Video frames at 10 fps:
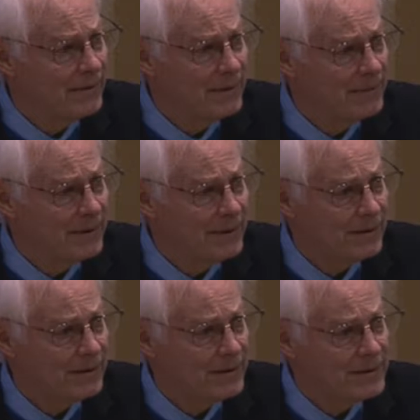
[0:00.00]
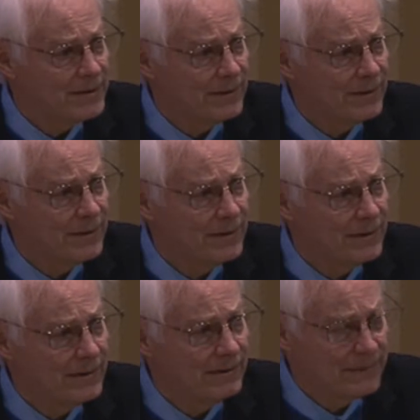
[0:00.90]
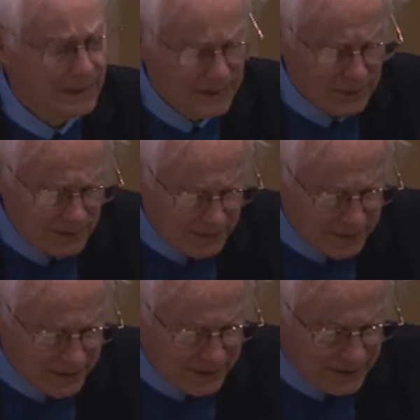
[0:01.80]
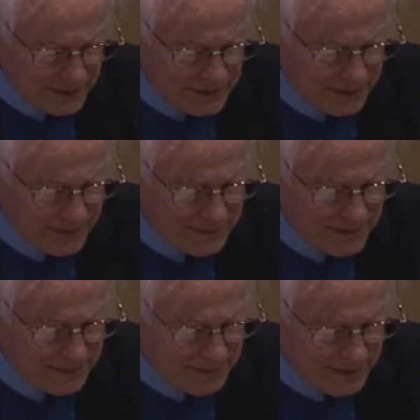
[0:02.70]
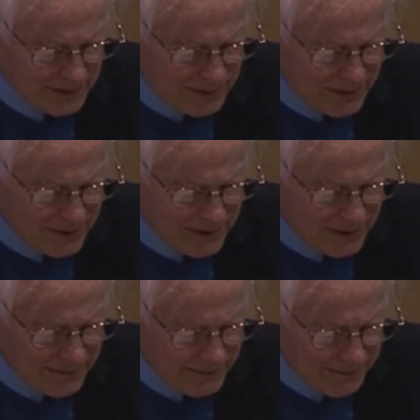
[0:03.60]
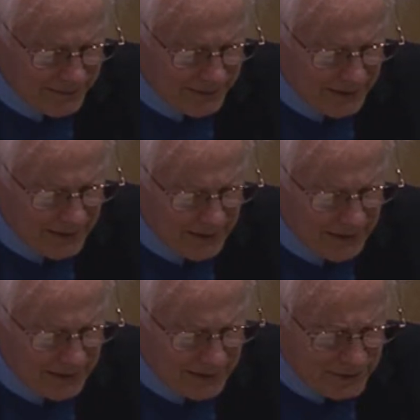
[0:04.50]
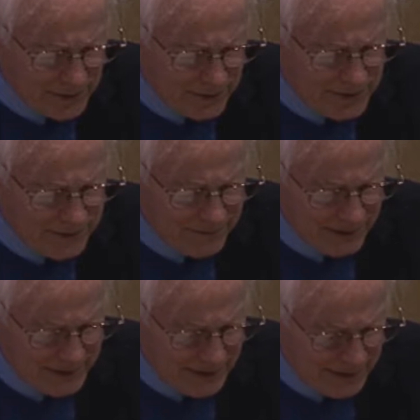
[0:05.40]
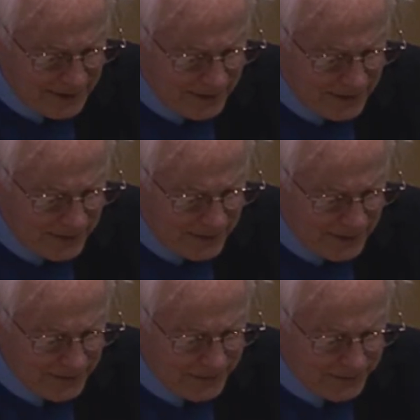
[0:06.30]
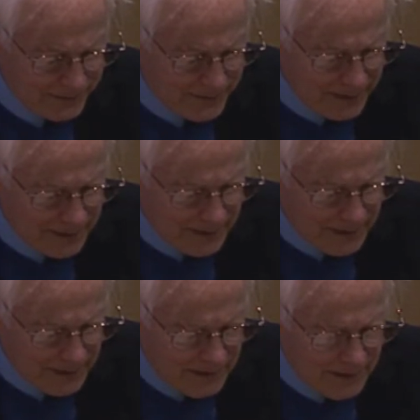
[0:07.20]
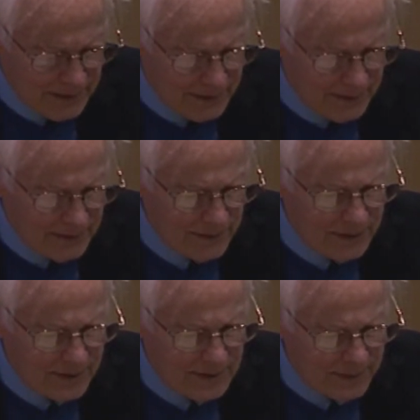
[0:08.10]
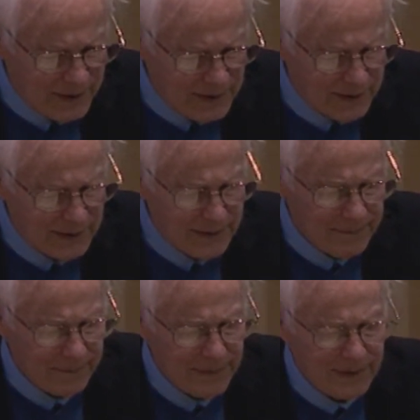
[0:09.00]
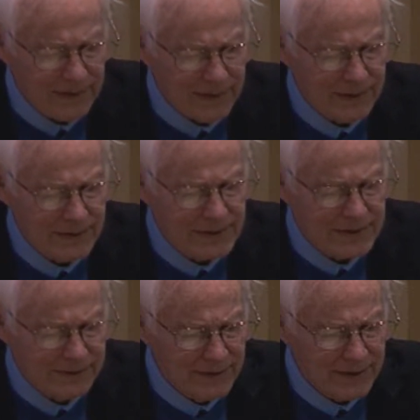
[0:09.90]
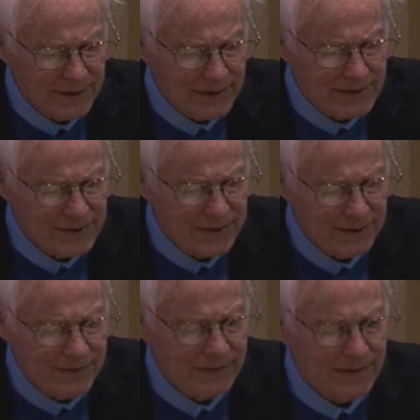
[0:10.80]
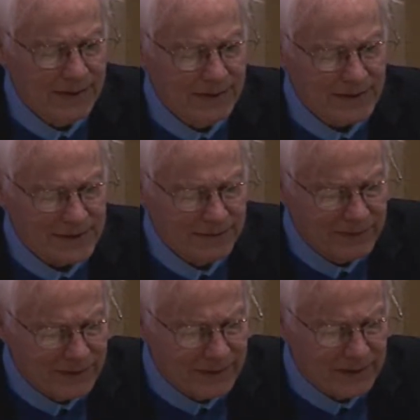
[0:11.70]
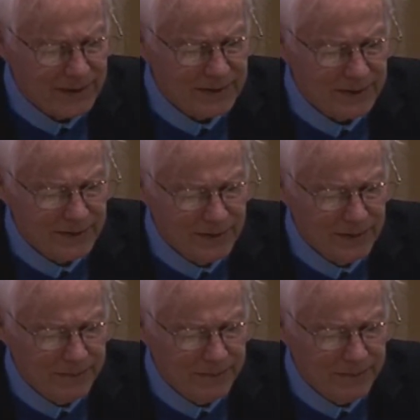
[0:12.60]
political consultant of all political stripes to go negative and to throw civility out the window. Now, to be clear, uh, civility itself has very little to do